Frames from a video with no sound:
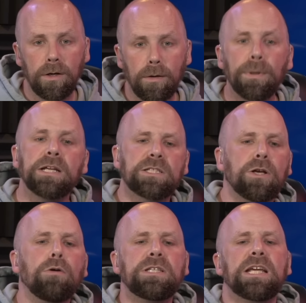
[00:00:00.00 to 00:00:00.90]
but is
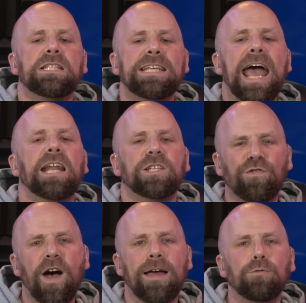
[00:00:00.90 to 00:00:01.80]
so
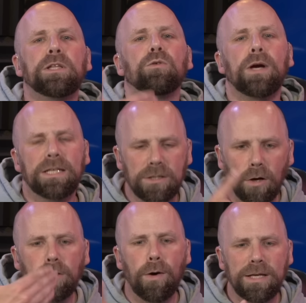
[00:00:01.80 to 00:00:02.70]
dissatisfied with the way
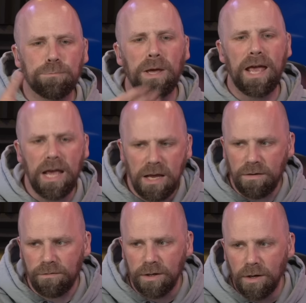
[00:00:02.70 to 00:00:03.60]
Solo has
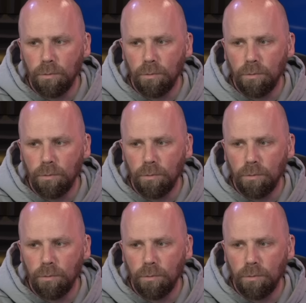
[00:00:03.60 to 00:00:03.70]
behaved